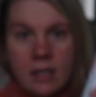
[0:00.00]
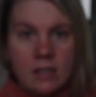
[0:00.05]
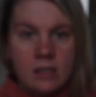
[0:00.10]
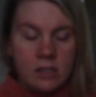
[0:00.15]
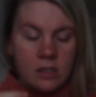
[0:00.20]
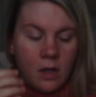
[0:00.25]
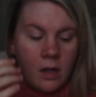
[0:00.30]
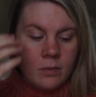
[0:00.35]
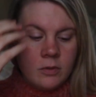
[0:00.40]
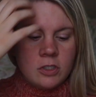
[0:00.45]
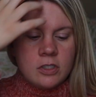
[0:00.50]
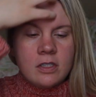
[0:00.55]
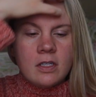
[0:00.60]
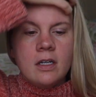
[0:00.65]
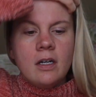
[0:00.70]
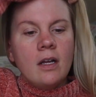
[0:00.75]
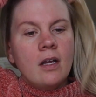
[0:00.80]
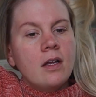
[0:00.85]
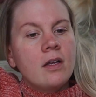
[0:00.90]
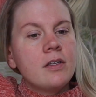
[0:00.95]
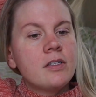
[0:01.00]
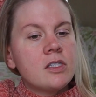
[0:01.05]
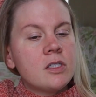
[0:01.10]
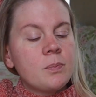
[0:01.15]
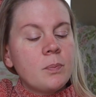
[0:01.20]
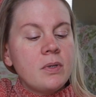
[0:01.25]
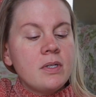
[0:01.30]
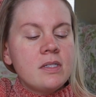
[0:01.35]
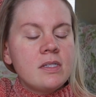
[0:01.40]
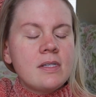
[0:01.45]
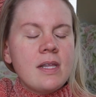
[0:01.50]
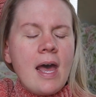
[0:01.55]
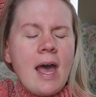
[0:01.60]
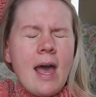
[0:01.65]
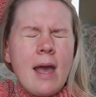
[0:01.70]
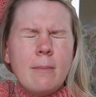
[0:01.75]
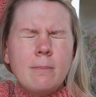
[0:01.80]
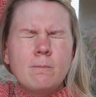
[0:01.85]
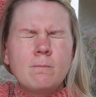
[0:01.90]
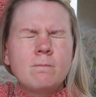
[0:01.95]
and so I'm just gonna spritz
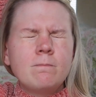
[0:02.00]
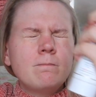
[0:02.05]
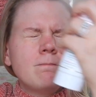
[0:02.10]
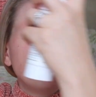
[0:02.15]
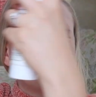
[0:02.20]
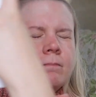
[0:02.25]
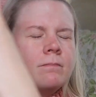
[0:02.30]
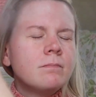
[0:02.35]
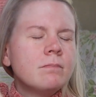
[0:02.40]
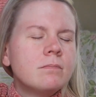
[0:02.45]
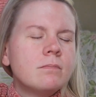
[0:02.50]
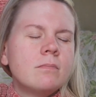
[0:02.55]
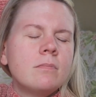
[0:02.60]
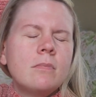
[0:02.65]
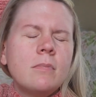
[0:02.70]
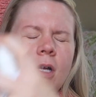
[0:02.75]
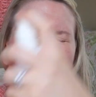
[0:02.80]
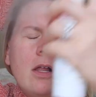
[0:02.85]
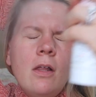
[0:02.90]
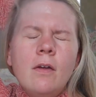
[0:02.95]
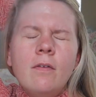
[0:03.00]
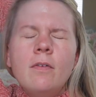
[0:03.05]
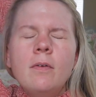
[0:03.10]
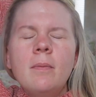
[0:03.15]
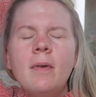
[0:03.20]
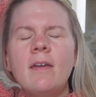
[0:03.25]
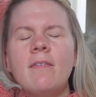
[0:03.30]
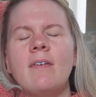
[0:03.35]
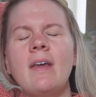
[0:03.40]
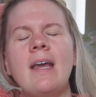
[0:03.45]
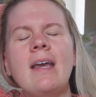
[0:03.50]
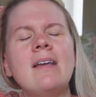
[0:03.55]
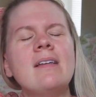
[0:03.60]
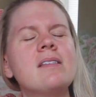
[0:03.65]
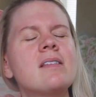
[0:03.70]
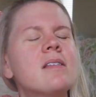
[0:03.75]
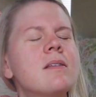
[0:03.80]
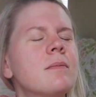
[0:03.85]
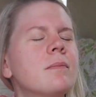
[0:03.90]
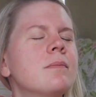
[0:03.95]
that all over my
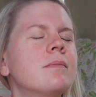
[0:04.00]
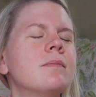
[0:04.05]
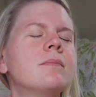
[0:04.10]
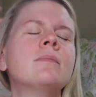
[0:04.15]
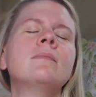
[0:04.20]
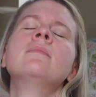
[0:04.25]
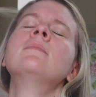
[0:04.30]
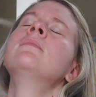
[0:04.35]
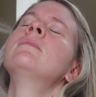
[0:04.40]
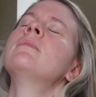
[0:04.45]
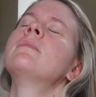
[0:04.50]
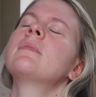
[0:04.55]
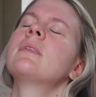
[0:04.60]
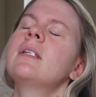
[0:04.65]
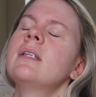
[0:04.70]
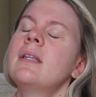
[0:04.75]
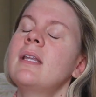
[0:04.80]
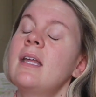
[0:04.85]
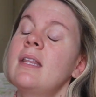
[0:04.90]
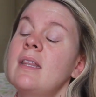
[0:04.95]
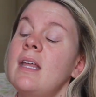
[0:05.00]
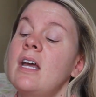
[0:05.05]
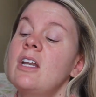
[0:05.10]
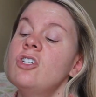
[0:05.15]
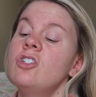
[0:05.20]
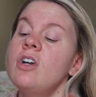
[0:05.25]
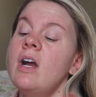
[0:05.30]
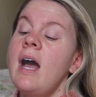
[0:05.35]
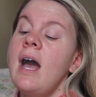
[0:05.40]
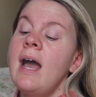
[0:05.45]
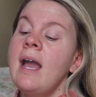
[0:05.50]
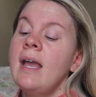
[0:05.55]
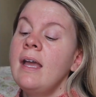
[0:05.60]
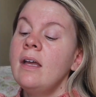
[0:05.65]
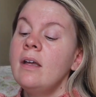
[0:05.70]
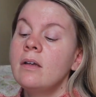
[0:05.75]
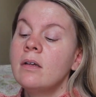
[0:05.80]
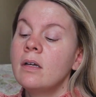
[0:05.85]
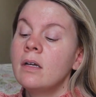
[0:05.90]
face, let that dry.